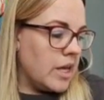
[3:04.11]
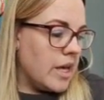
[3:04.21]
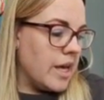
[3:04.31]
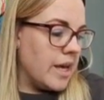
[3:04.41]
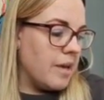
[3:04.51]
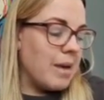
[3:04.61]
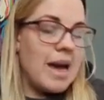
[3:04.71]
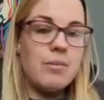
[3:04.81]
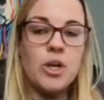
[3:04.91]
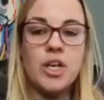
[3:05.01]

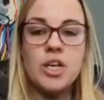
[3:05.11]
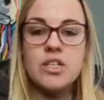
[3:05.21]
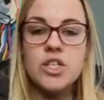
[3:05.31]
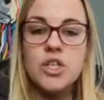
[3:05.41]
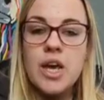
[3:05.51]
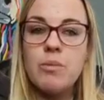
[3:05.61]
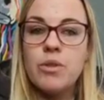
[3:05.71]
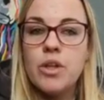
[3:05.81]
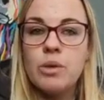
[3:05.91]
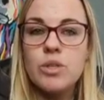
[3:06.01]
I'm here to share with you